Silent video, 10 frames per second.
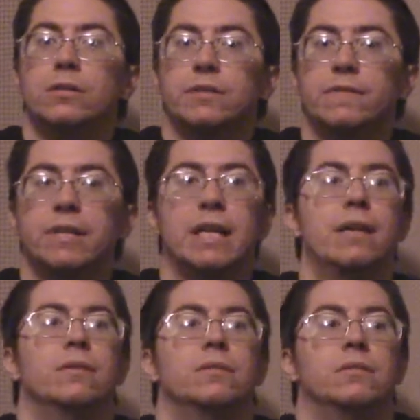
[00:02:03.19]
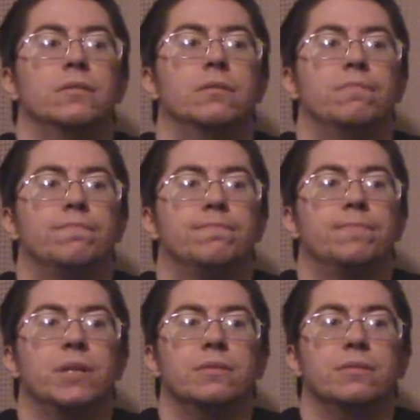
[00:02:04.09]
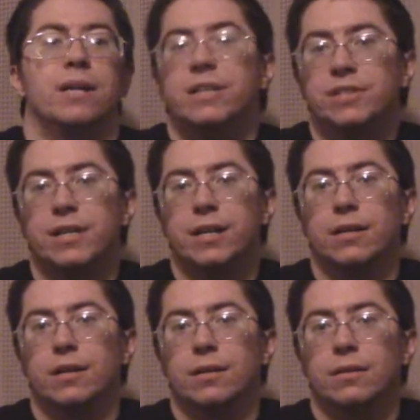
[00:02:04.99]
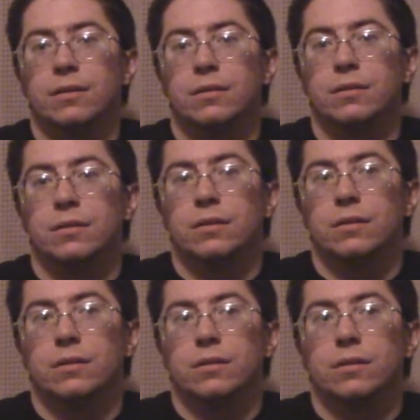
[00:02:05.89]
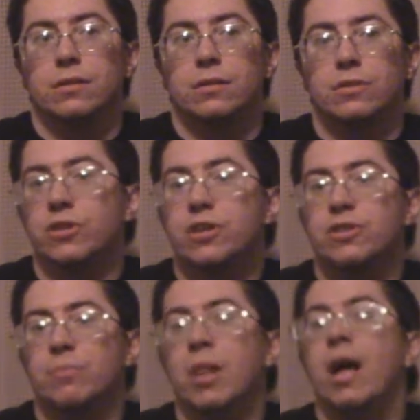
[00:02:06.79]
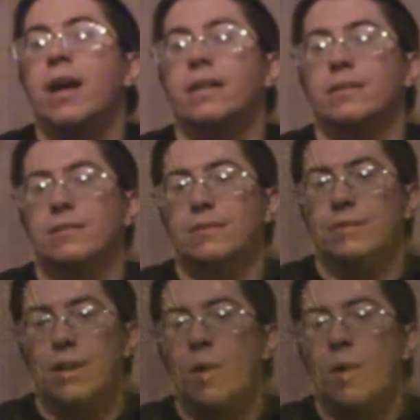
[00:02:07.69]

stuff like that. But here's the kicker the sharks are blind. They're